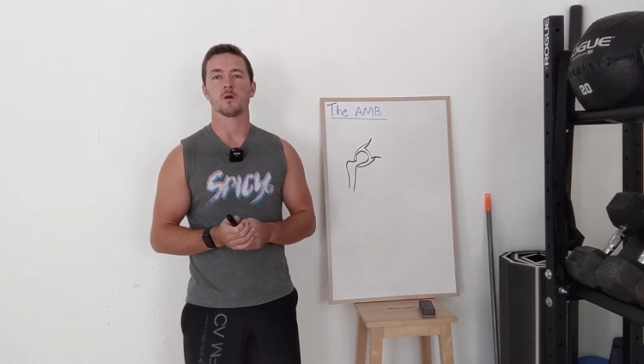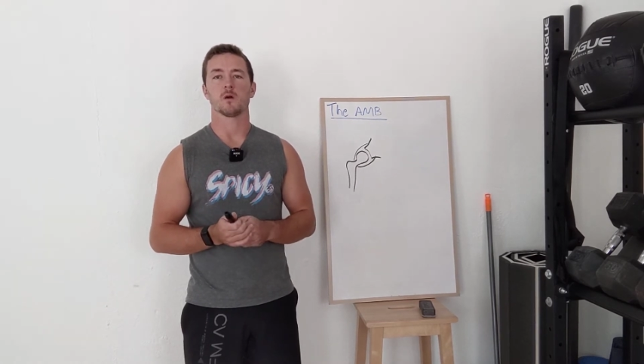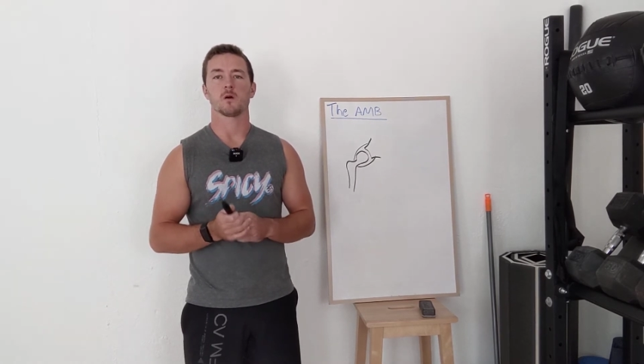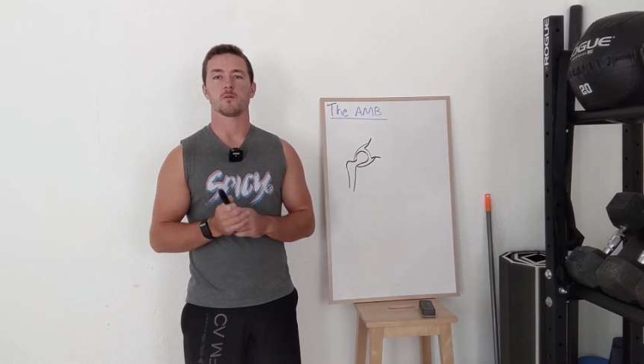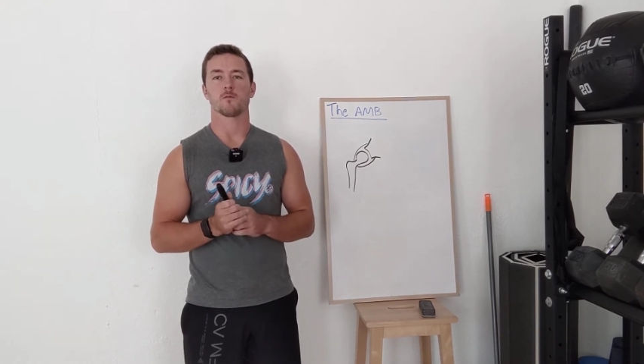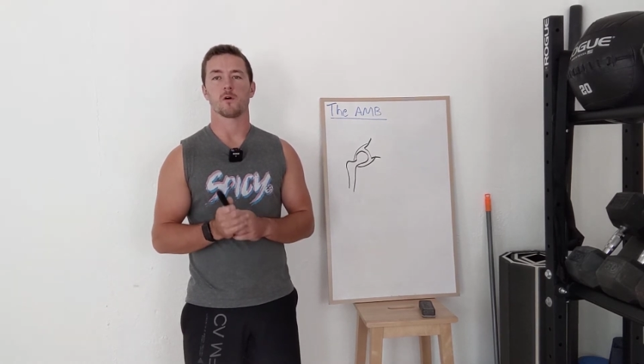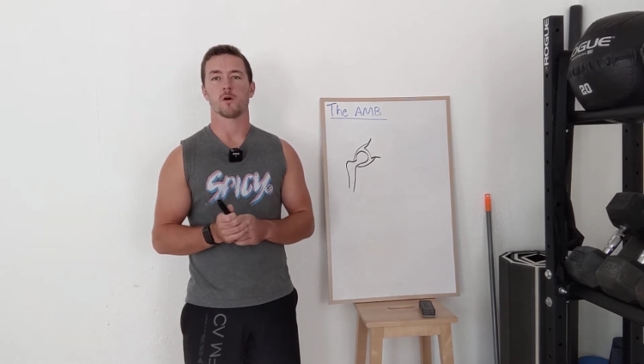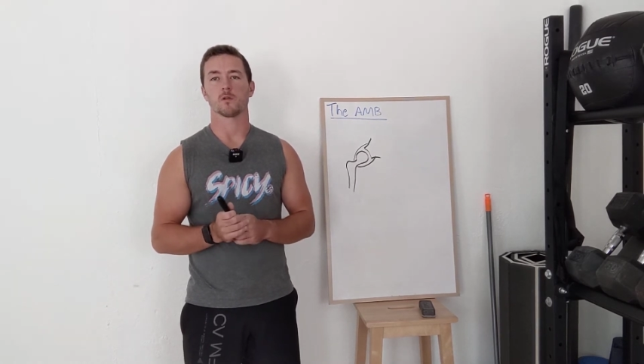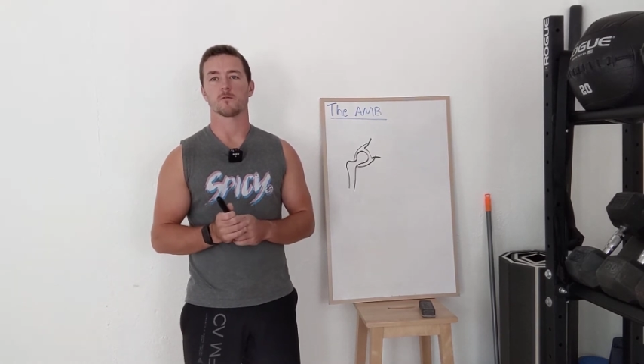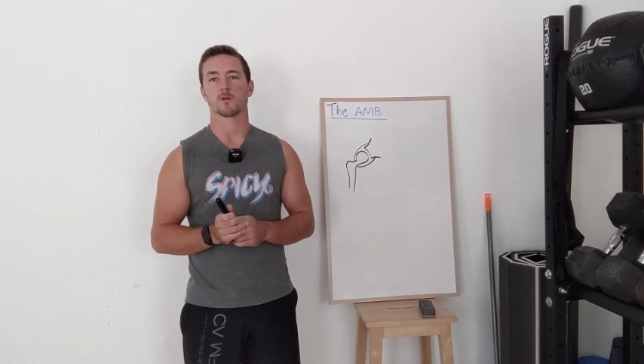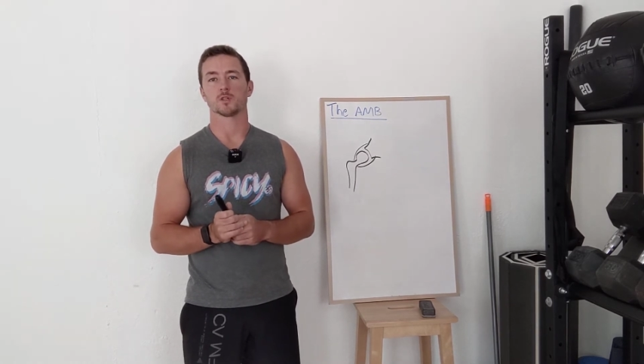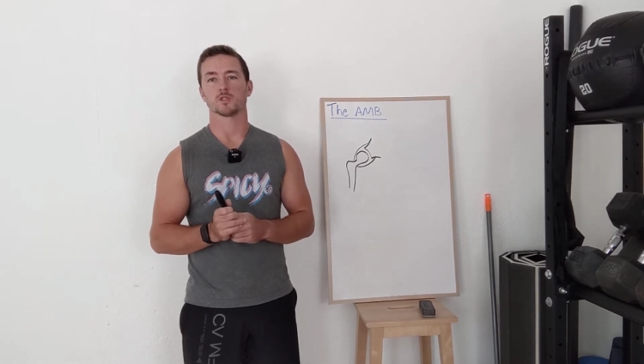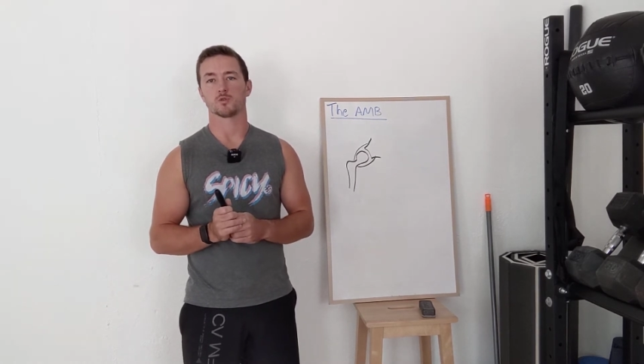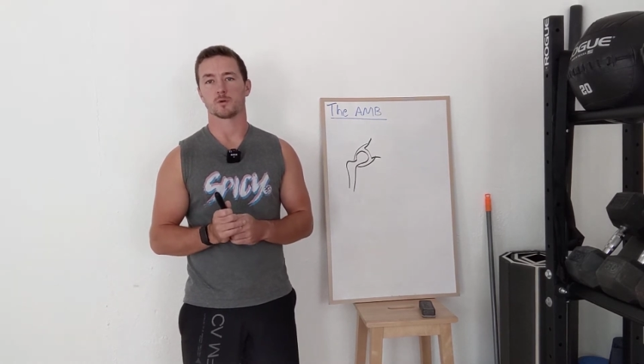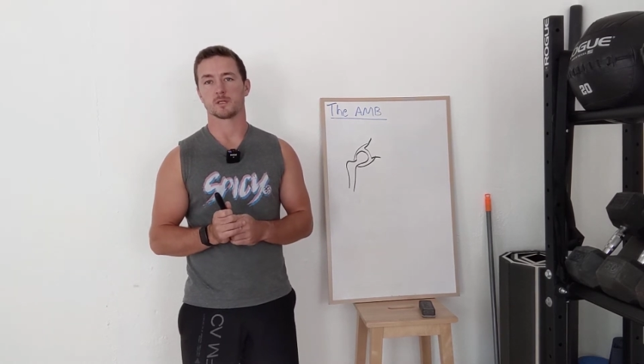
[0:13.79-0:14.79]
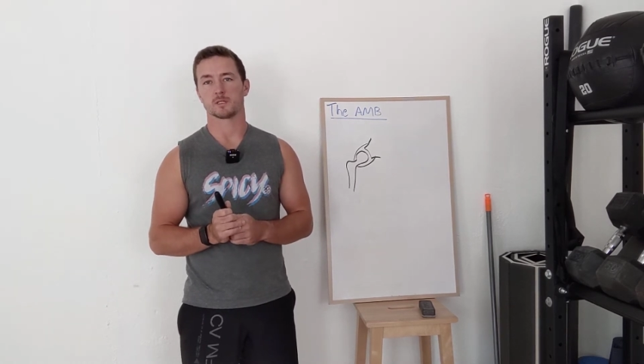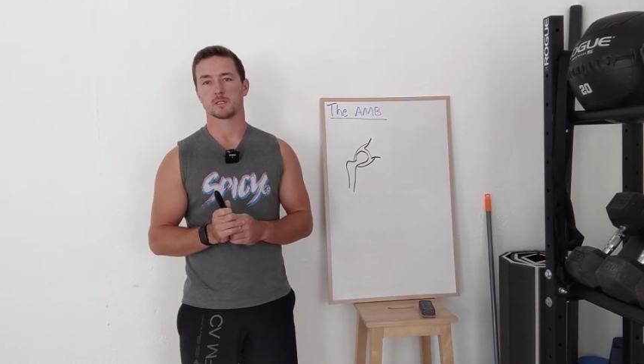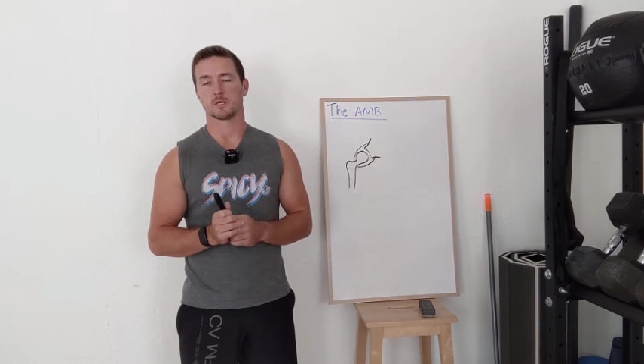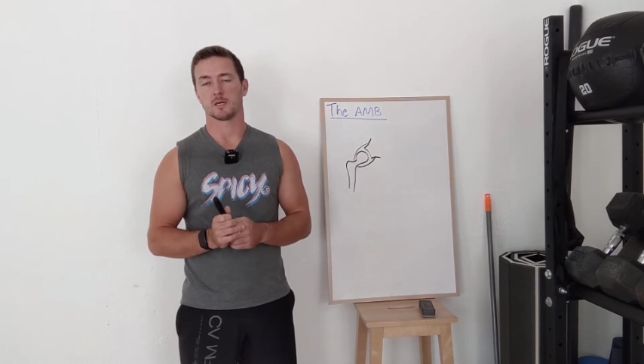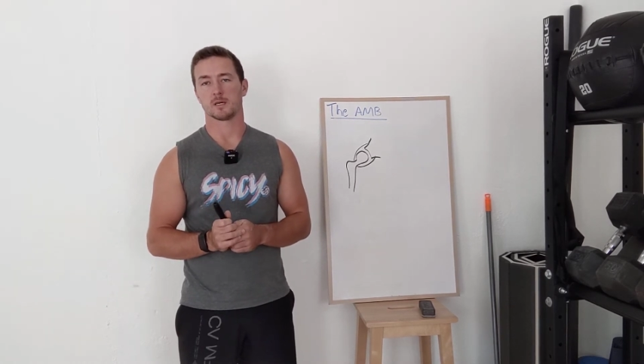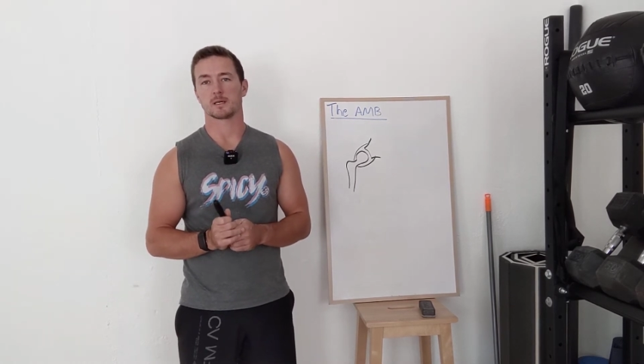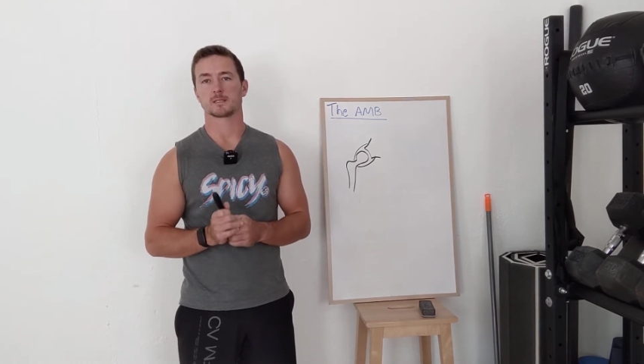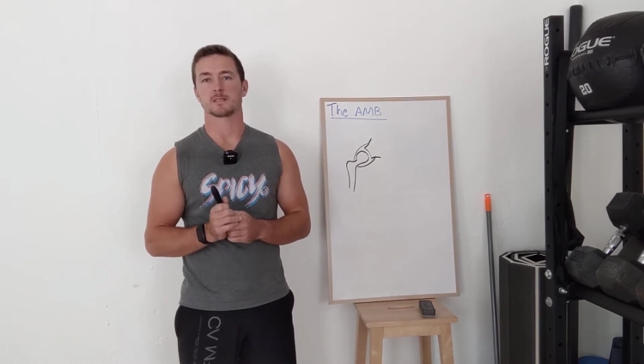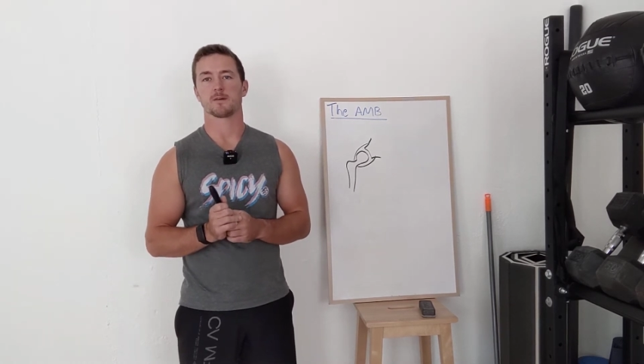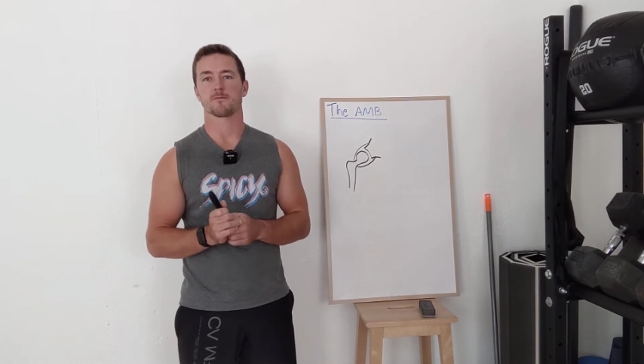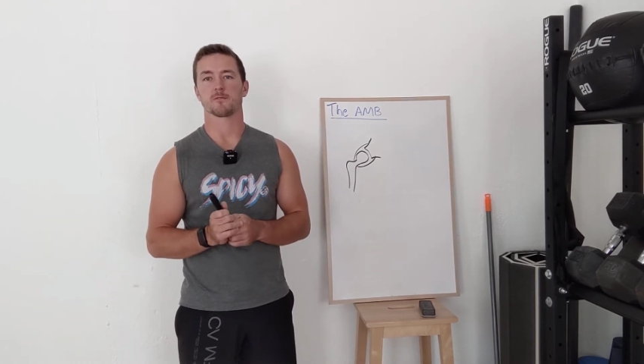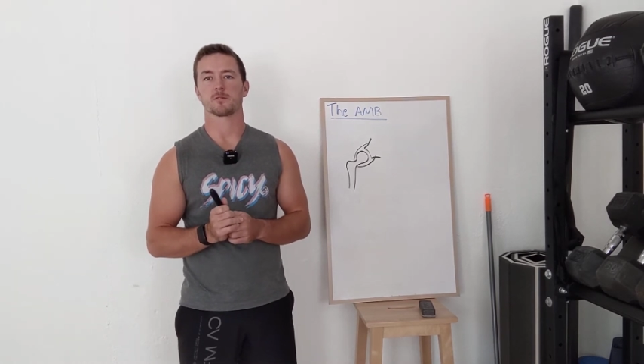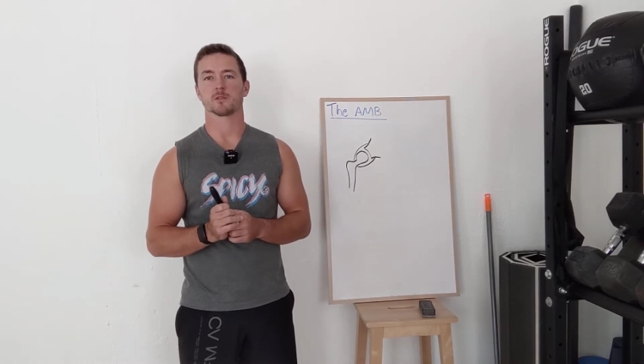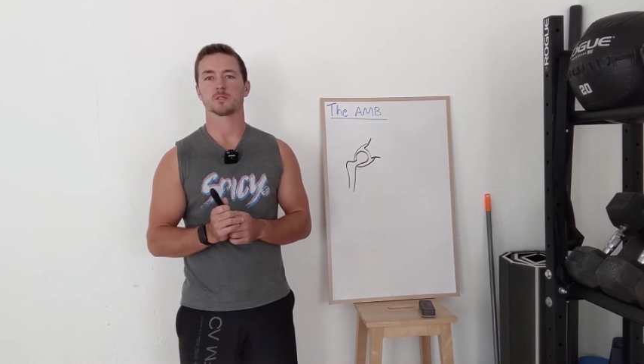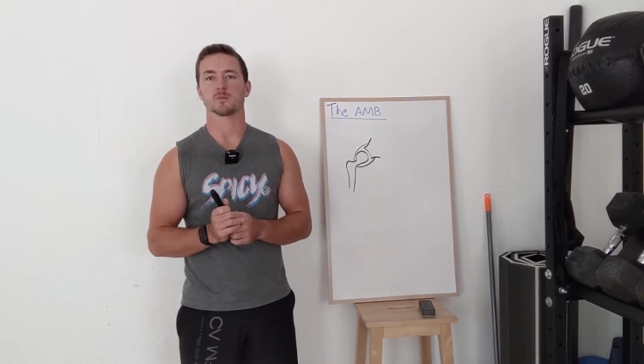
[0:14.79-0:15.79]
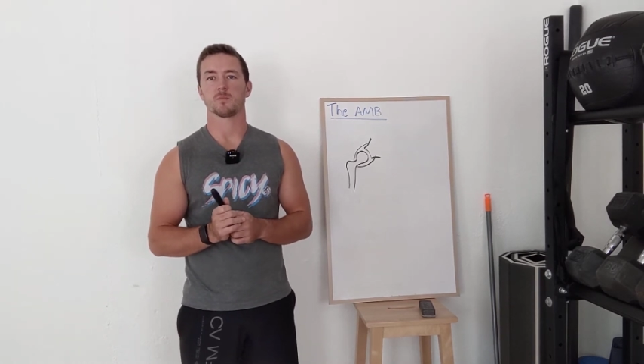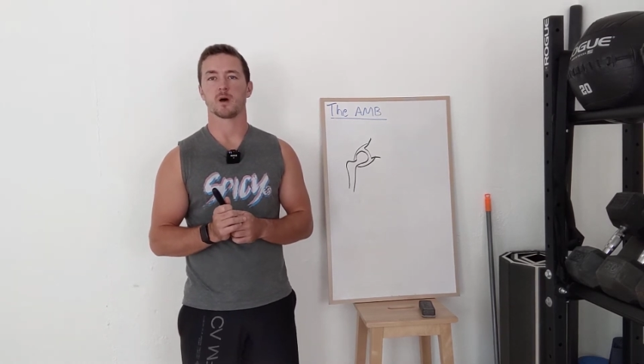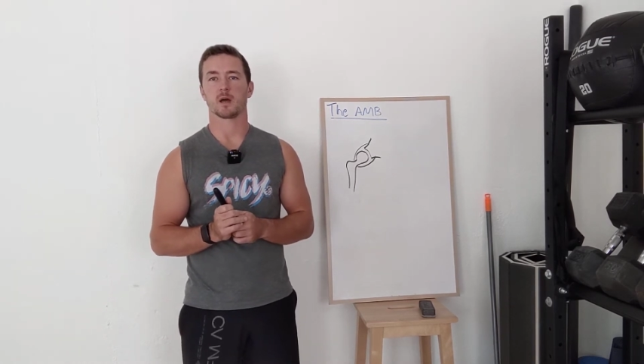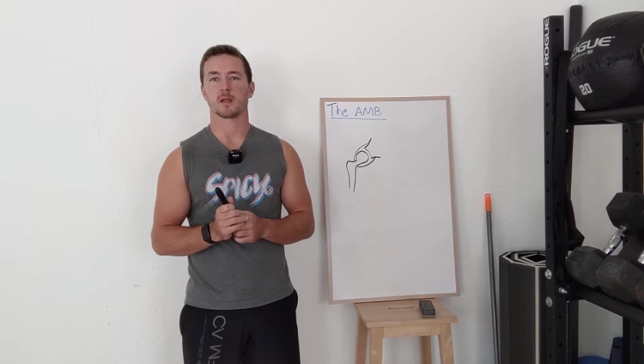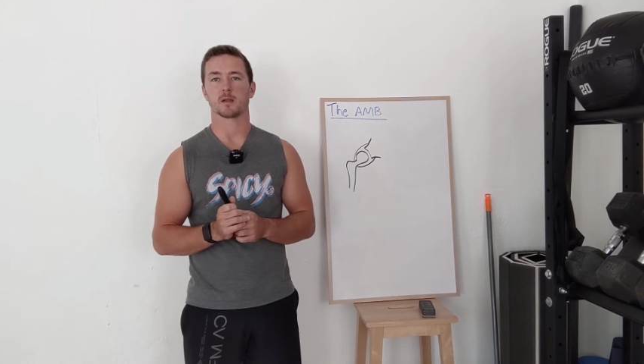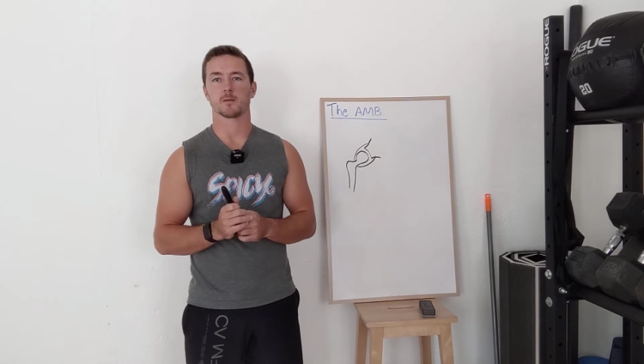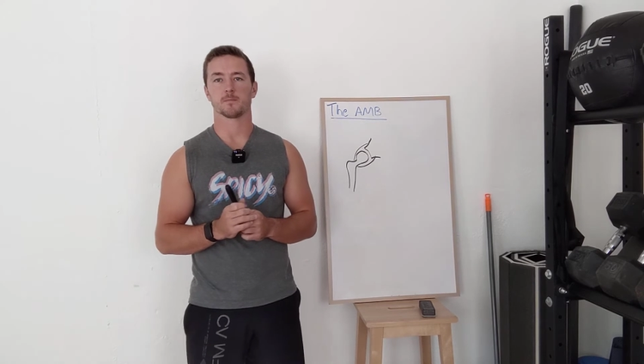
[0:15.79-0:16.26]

of all of our joints except for the spine.